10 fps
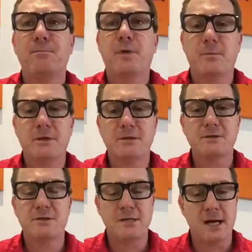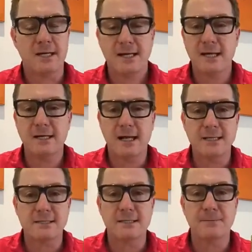but because you can't get it
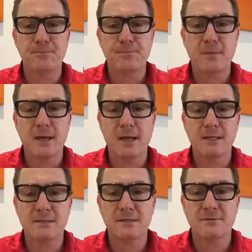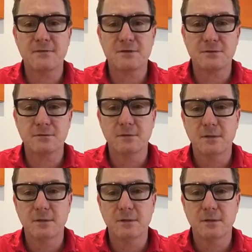as an official